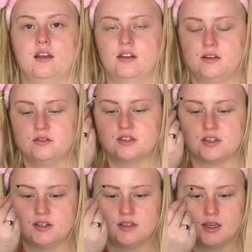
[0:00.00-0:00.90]
And now I'm just
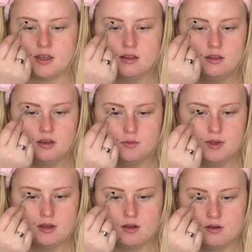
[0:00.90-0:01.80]
going to take a little
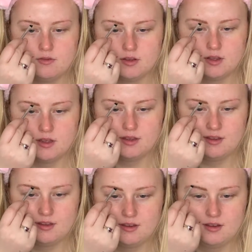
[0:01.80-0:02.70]
bit of
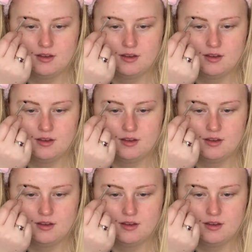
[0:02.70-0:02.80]
the